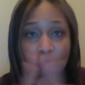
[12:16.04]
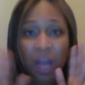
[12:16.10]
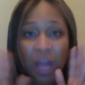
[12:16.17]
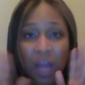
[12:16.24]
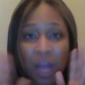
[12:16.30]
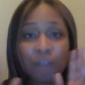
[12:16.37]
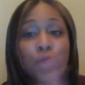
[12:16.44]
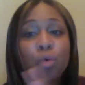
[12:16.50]

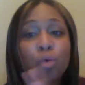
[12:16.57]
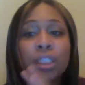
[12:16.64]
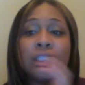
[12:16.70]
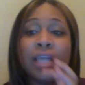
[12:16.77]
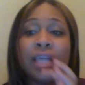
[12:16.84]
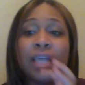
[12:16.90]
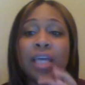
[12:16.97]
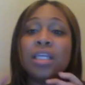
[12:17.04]
if you want to
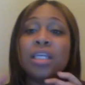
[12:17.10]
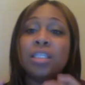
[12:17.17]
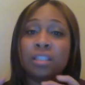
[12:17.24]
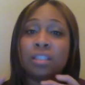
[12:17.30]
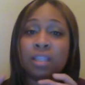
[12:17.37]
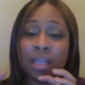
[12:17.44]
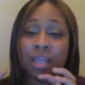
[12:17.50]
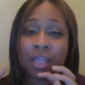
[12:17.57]
take this
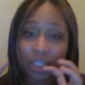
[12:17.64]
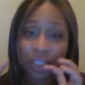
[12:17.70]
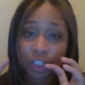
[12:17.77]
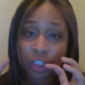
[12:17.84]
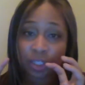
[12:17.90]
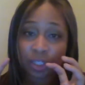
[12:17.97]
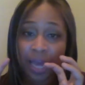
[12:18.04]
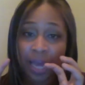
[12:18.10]

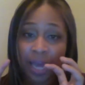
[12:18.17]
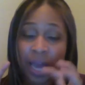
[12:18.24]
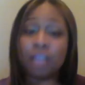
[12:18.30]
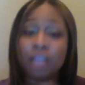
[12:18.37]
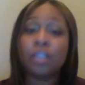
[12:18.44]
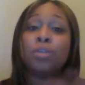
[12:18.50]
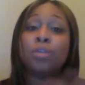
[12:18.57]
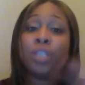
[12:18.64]

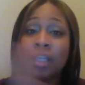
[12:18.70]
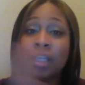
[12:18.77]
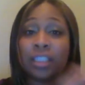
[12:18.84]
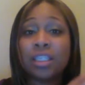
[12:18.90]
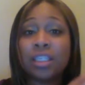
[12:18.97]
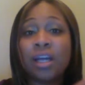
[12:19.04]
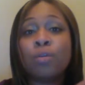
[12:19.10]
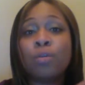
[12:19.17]
and go to the
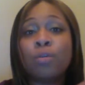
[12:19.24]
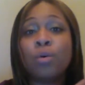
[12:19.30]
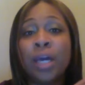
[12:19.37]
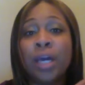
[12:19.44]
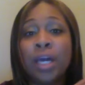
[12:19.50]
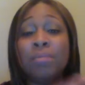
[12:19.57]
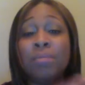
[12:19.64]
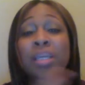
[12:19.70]
next level
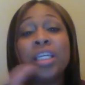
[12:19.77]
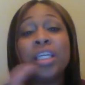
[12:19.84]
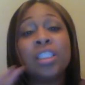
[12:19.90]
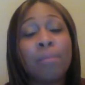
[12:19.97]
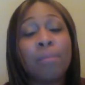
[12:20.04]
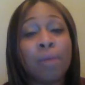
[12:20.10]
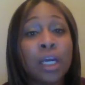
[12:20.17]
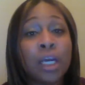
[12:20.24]
and begin to
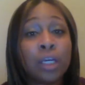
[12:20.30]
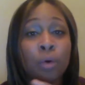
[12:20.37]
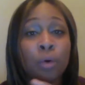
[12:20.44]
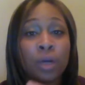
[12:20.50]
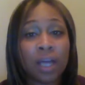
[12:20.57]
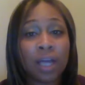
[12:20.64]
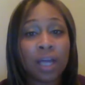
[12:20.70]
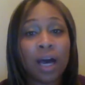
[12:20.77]
market
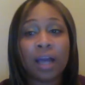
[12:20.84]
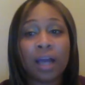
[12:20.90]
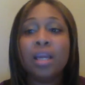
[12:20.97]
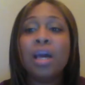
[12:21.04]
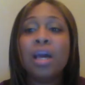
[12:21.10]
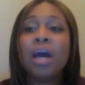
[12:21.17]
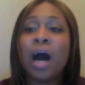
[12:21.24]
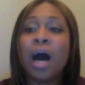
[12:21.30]
online,
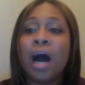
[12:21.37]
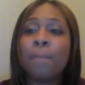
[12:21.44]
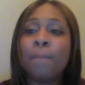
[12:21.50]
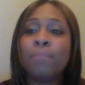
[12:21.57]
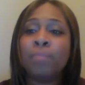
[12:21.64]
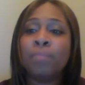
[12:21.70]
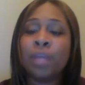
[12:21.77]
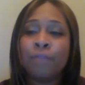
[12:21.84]

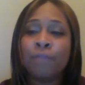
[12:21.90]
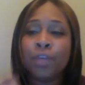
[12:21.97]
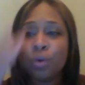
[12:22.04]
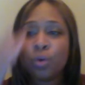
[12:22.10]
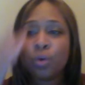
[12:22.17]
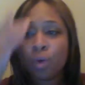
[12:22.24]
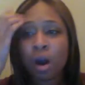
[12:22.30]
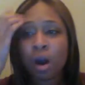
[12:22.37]
if
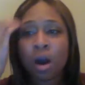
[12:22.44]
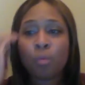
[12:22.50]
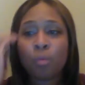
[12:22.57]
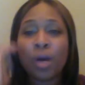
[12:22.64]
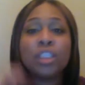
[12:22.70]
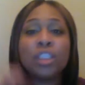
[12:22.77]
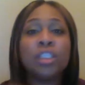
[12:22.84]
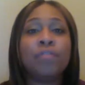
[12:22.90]
you are
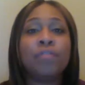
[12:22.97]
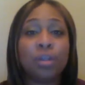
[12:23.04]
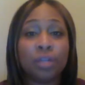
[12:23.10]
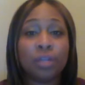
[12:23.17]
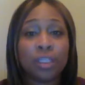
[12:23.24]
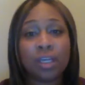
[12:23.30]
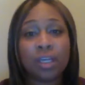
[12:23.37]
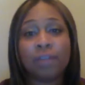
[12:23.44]
watching this video,
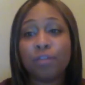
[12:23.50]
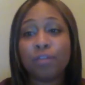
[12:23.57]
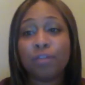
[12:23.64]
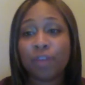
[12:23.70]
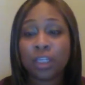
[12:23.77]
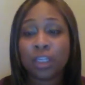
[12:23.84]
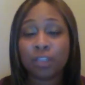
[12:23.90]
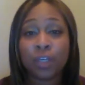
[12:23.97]
let's say if you
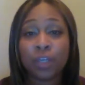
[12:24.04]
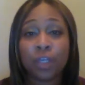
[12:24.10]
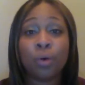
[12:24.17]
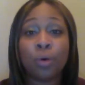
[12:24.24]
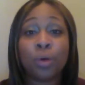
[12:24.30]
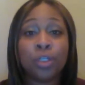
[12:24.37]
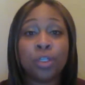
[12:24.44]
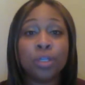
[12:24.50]
found this video
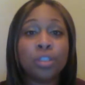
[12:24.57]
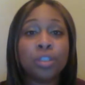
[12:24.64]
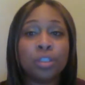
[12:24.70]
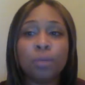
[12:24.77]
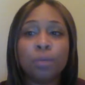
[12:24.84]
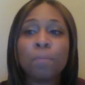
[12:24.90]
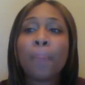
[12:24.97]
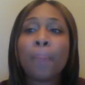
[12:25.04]
on
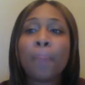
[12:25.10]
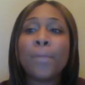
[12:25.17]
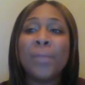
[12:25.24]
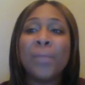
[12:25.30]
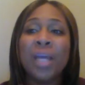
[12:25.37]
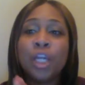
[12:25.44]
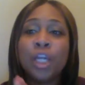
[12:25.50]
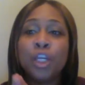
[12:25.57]
YouTube,
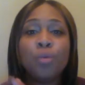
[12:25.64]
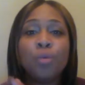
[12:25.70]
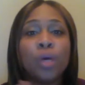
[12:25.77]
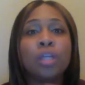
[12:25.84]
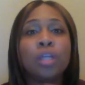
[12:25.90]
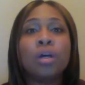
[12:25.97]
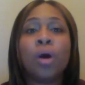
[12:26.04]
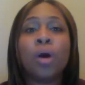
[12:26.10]
and you want
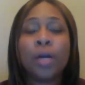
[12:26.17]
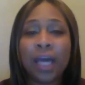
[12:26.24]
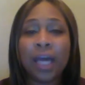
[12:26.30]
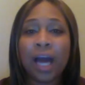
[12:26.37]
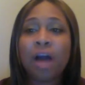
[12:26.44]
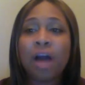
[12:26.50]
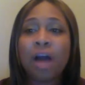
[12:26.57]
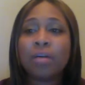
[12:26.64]
to know, okay,
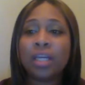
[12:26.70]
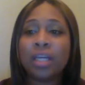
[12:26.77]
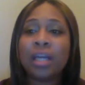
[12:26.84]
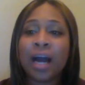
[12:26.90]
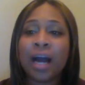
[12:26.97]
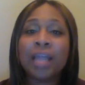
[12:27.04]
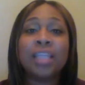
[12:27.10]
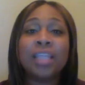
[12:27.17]
how can
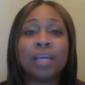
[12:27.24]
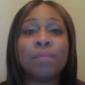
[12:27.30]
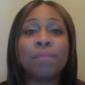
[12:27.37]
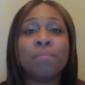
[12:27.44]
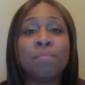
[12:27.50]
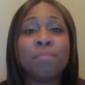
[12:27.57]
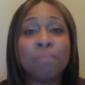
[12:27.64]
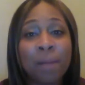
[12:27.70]
I take
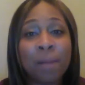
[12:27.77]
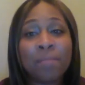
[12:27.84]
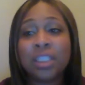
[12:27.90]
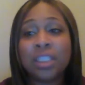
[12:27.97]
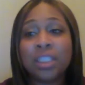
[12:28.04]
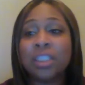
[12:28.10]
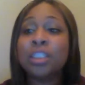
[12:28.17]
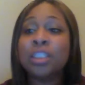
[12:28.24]
my
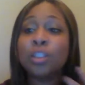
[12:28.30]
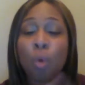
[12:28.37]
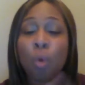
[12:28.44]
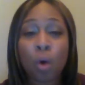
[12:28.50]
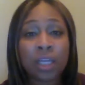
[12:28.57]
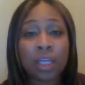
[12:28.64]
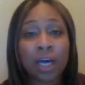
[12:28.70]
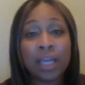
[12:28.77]
business
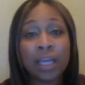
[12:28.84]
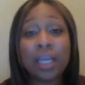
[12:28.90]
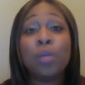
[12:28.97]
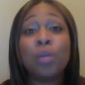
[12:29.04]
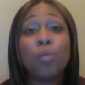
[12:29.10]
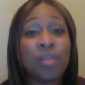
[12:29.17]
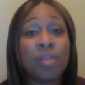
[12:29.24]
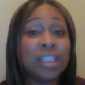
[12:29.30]
online in
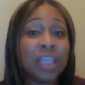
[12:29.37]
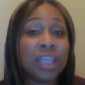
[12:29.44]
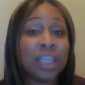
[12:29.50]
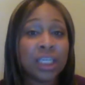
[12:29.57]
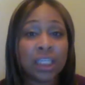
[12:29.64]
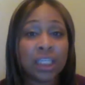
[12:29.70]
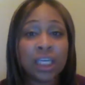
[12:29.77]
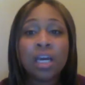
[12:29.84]
a way that
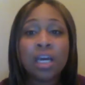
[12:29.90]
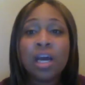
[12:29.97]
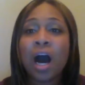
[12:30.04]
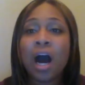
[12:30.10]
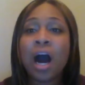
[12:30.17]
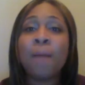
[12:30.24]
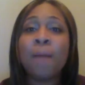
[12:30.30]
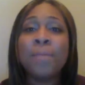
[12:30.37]
doesn't
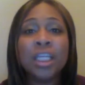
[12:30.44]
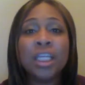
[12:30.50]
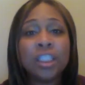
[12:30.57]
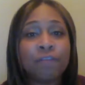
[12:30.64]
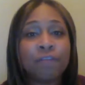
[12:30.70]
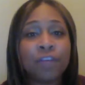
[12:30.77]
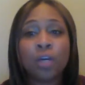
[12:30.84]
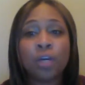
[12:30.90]

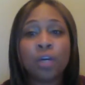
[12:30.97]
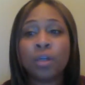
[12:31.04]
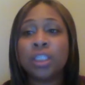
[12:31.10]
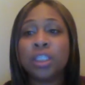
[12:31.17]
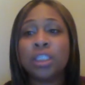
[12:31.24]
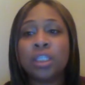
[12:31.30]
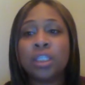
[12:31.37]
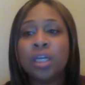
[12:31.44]
interfere or
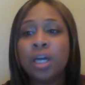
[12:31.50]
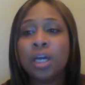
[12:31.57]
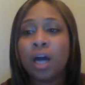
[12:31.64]
doesn't